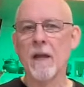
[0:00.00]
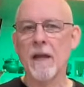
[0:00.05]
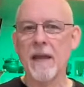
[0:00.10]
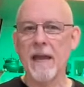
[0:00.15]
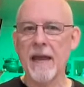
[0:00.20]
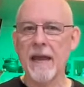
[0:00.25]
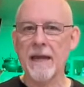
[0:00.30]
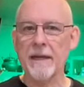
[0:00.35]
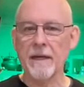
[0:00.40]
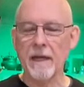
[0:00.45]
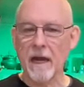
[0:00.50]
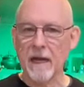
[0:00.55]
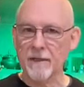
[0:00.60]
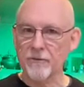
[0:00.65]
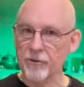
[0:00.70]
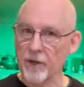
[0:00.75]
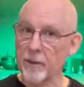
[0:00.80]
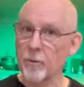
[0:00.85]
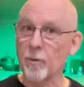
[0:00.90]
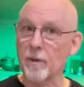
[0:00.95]
and
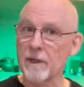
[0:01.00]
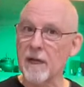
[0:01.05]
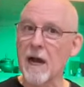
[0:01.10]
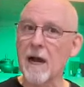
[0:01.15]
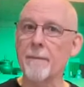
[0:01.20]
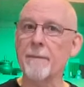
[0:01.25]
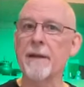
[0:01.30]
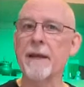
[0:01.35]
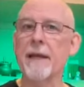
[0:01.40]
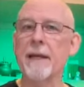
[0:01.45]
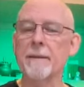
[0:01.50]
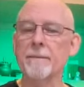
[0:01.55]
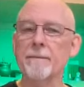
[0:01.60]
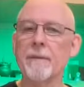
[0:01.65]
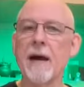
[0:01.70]
try to accommodate.